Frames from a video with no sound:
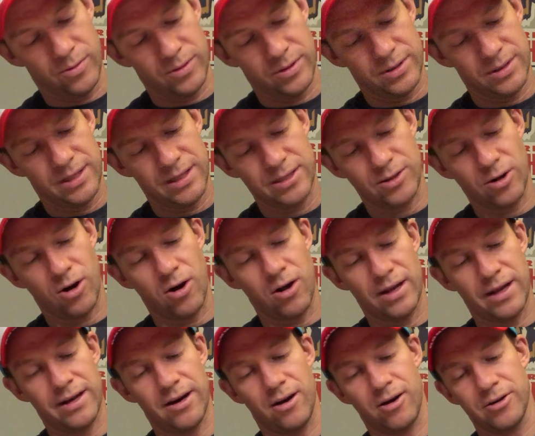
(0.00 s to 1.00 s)
since
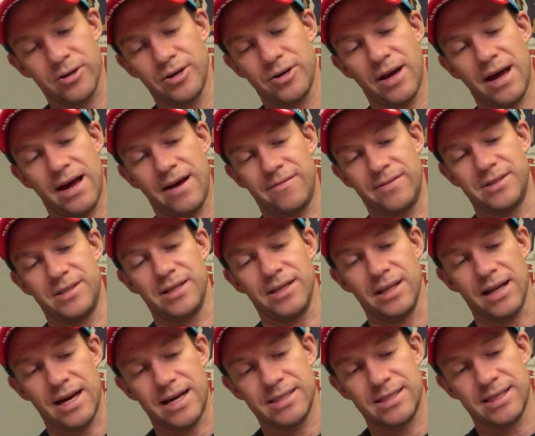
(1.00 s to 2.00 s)
all you have is the
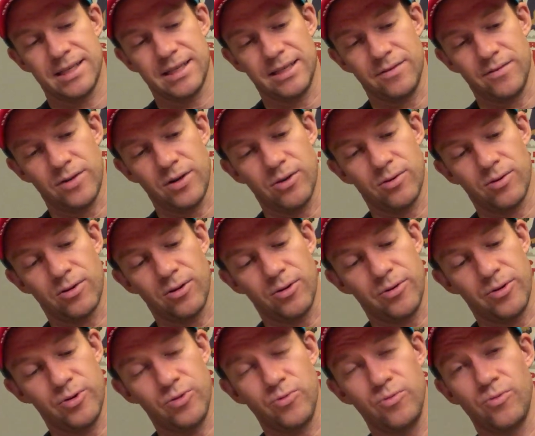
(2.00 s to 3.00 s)
elastic and the
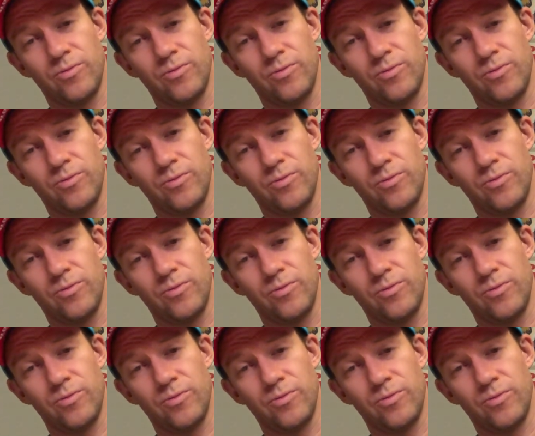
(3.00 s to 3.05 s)
Velcro,